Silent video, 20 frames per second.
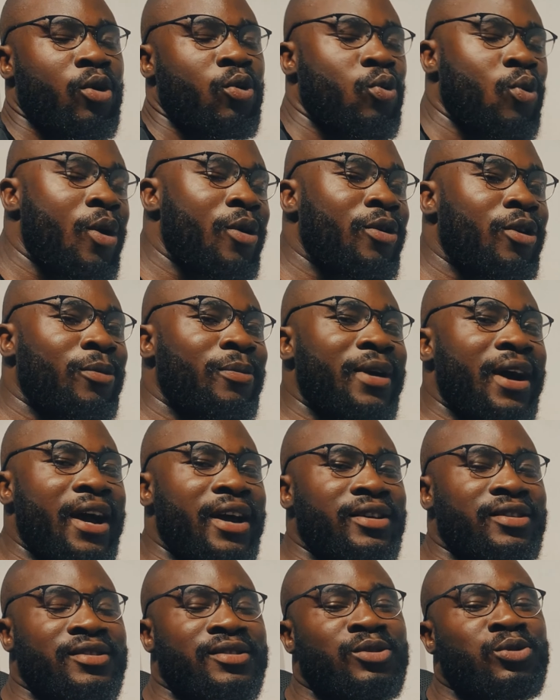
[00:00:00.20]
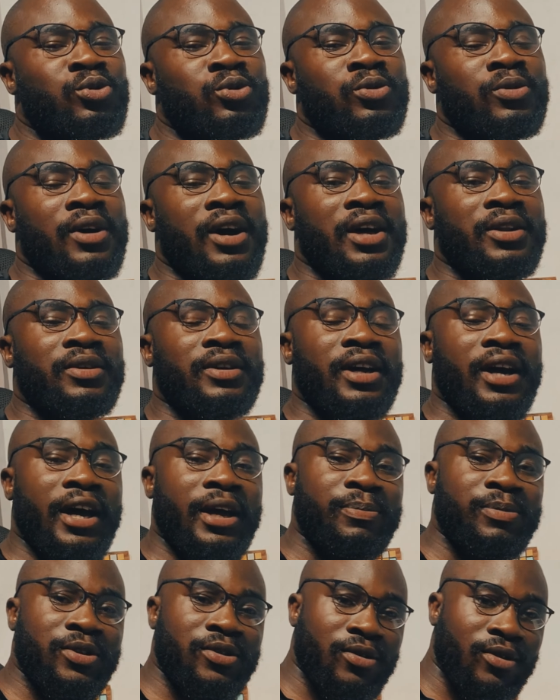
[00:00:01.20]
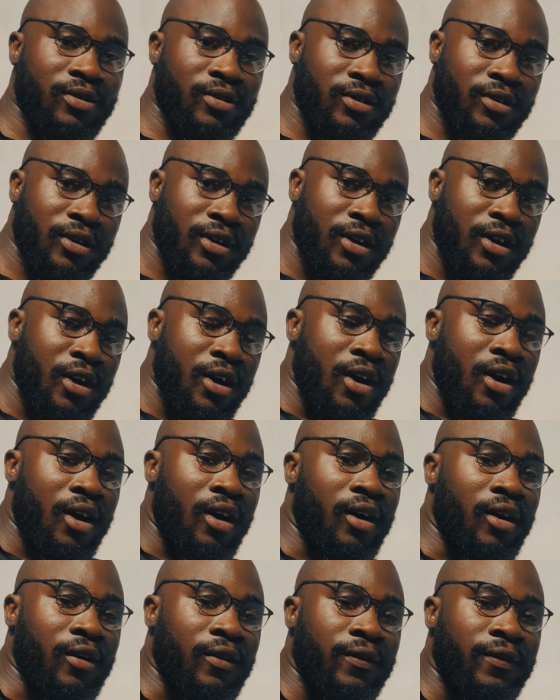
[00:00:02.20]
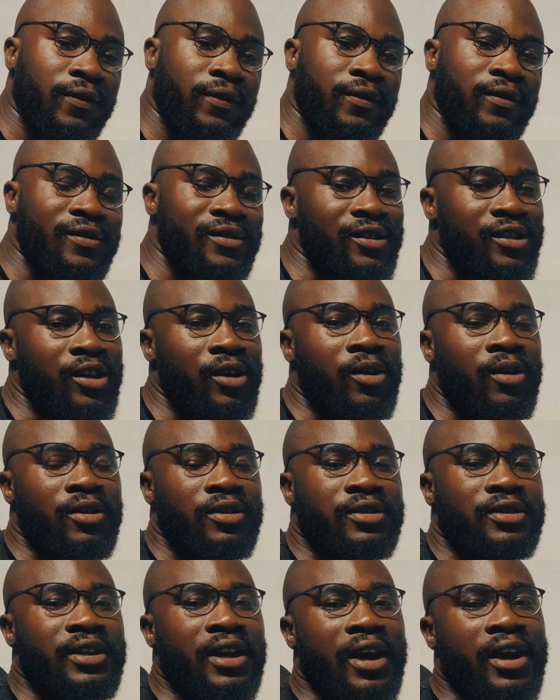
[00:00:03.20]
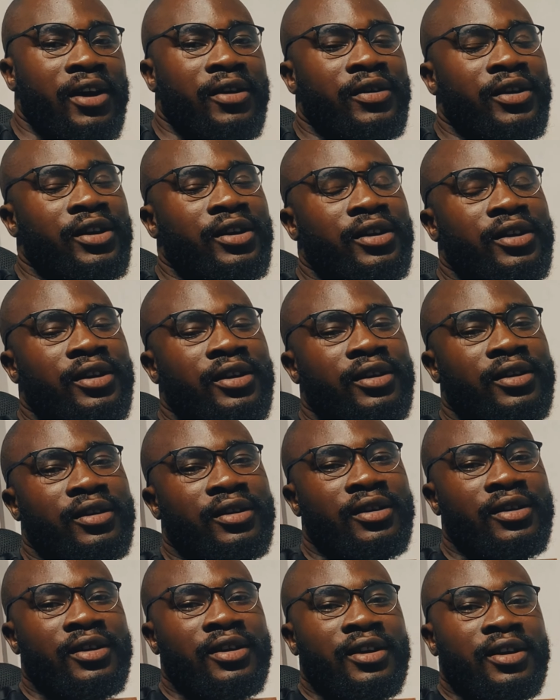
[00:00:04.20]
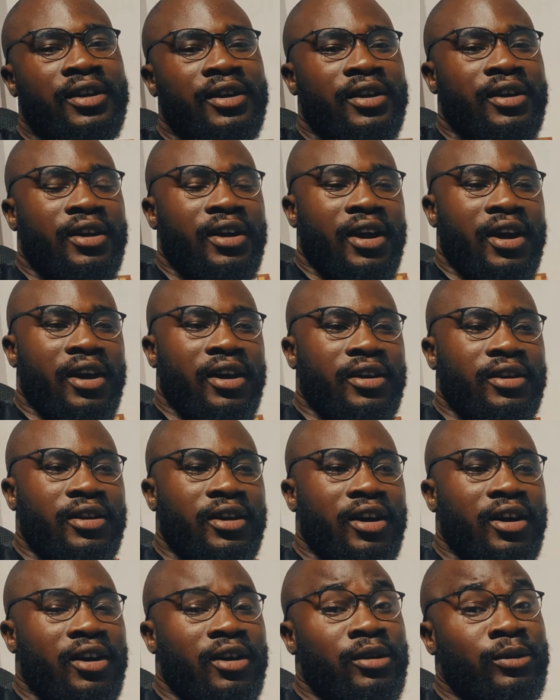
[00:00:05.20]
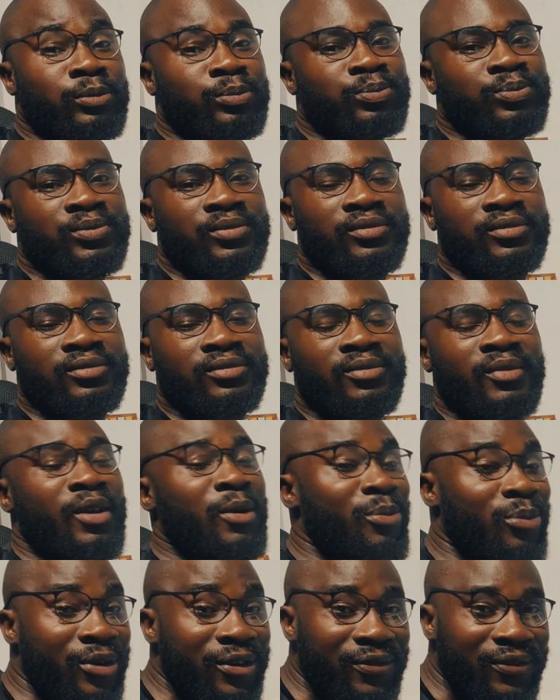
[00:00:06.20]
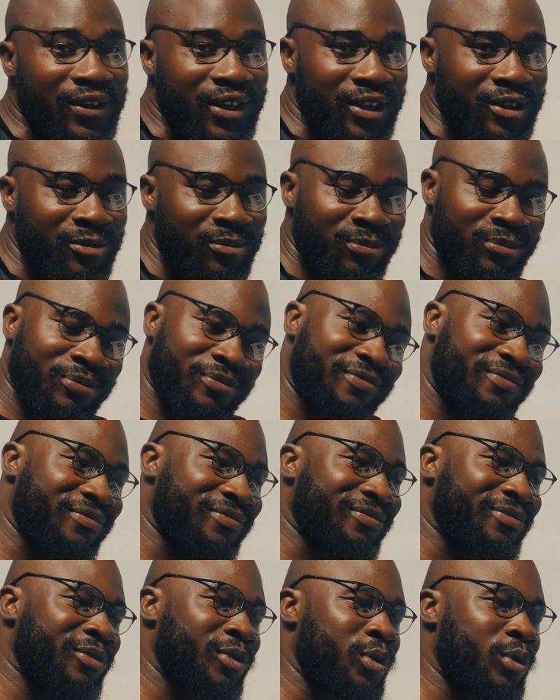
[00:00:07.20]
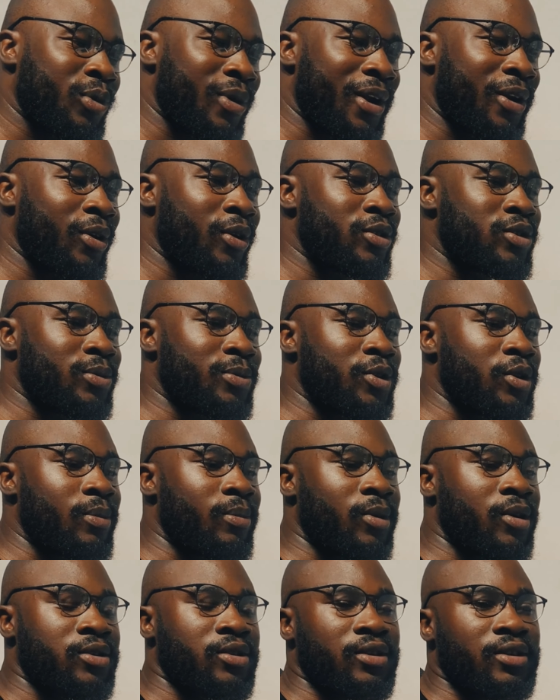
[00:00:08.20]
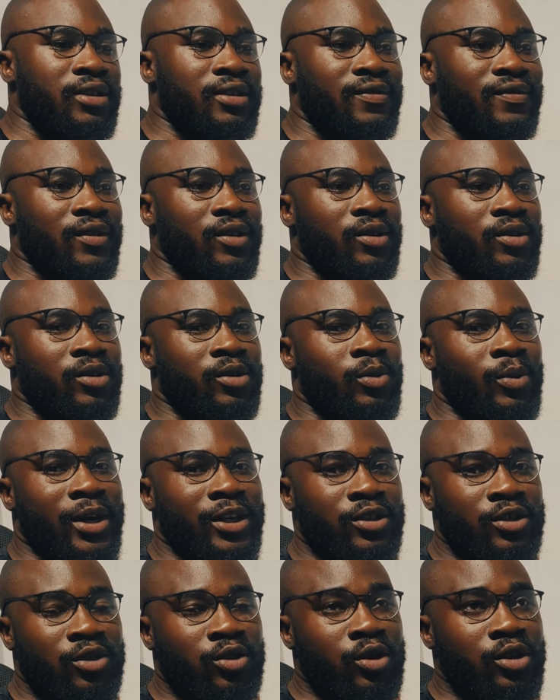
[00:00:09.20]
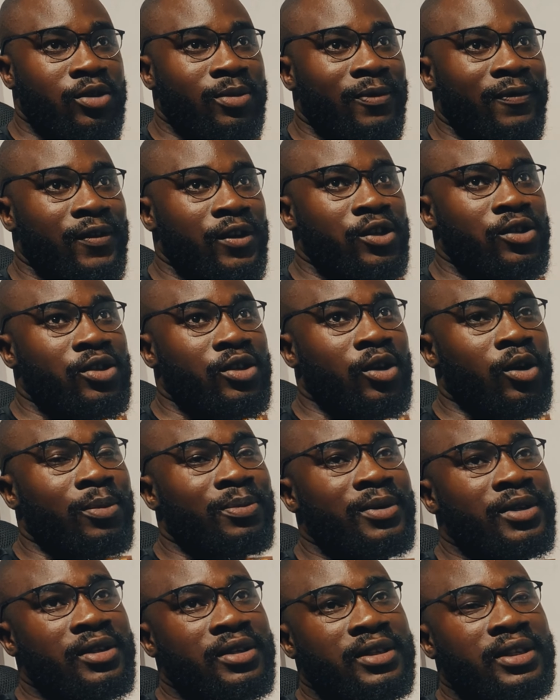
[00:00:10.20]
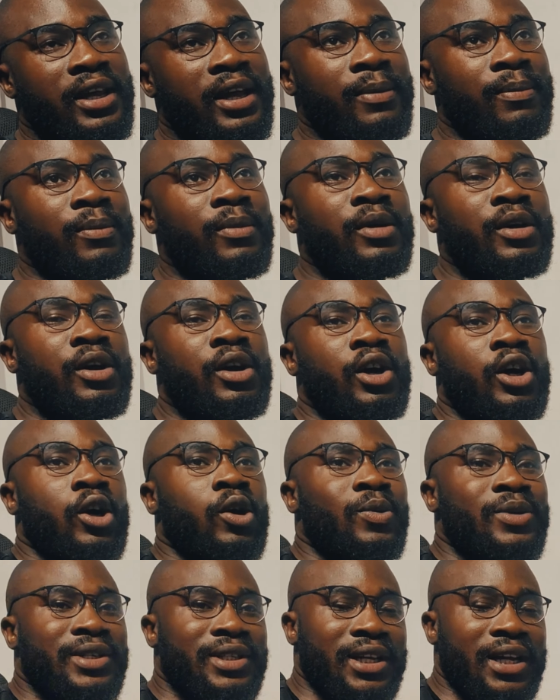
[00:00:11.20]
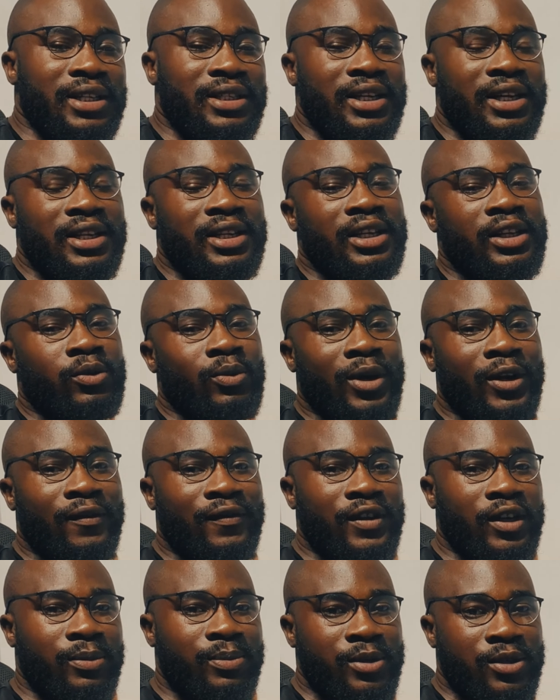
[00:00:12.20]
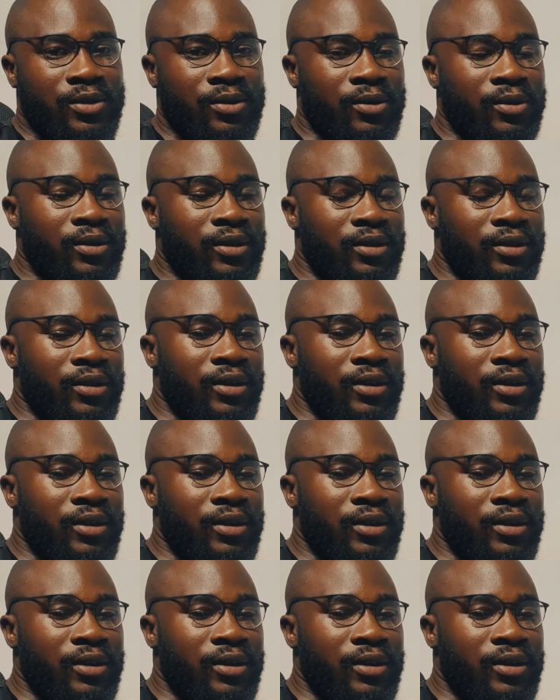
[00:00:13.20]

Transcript: Welcome, guys, to another episode of the Aux Diary. And briefly, we're not going to be doing much on this video. We are just going to be finishing up the stem we started in one of the episodes